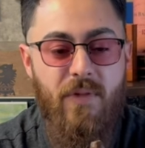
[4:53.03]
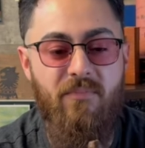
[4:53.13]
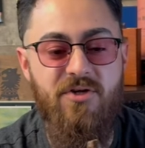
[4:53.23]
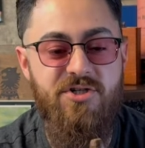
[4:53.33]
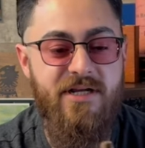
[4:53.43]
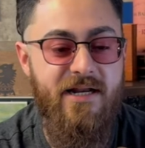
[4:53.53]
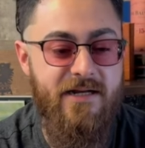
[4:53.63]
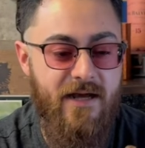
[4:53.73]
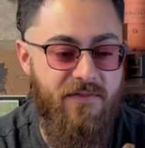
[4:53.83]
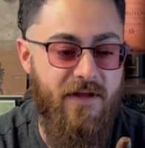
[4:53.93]
I'm legit
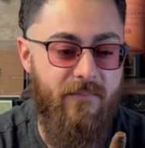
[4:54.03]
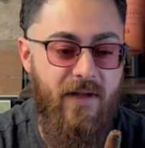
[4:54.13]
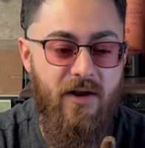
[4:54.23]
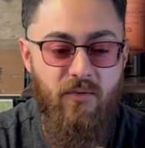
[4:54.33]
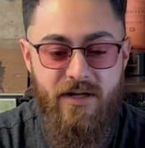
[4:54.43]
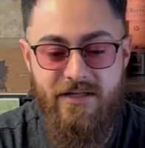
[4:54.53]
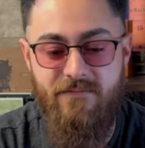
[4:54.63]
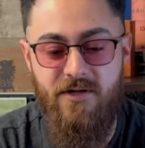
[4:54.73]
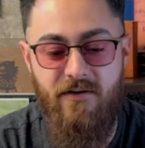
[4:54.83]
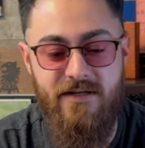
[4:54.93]
getting nothing. I don't want to
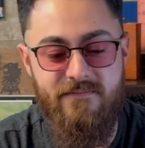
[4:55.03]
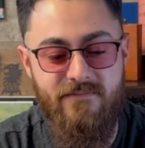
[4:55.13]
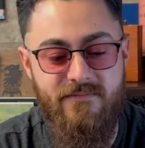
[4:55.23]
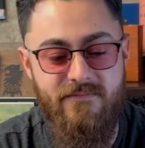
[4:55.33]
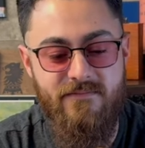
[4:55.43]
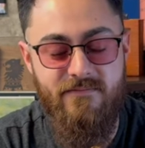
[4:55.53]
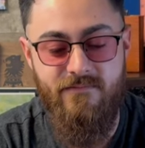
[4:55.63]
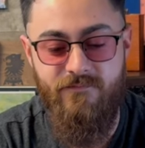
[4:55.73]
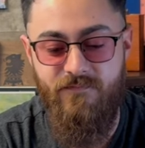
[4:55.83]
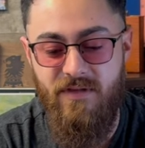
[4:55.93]
keep going
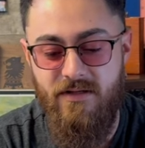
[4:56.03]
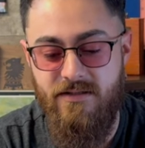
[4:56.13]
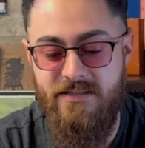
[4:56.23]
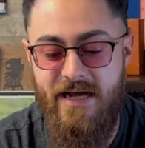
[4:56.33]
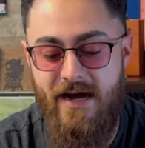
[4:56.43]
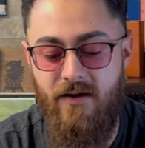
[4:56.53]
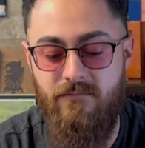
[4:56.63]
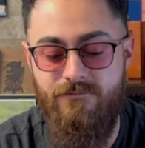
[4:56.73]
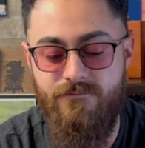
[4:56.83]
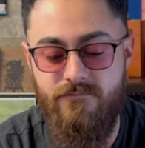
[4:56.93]
down